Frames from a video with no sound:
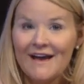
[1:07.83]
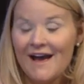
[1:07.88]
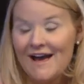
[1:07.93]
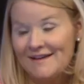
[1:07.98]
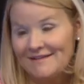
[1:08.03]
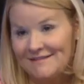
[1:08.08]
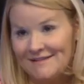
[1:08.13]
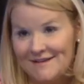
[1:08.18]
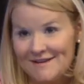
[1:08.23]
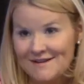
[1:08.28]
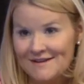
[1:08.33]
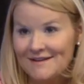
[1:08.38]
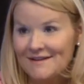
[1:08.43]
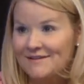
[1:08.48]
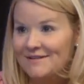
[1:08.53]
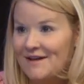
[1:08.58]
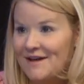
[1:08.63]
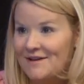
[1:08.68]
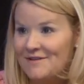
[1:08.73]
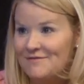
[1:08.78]
I send a
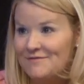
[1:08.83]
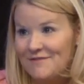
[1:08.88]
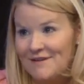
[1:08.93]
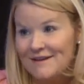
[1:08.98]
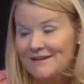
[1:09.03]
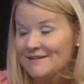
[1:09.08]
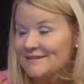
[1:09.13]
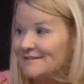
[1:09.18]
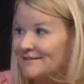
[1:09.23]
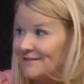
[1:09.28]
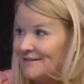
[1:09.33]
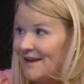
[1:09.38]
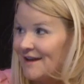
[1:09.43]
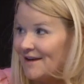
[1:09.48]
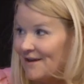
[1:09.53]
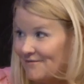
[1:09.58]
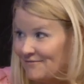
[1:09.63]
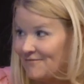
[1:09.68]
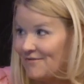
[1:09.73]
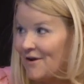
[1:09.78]
lot of things
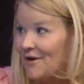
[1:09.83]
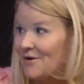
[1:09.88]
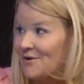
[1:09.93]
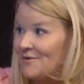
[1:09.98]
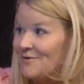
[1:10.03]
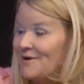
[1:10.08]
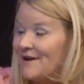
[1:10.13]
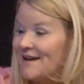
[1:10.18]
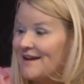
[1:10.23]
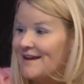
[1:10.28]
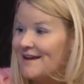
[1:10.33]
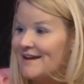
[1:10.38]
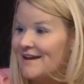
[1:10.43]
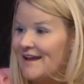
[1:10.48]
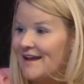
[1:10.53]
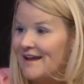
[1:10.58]
far away,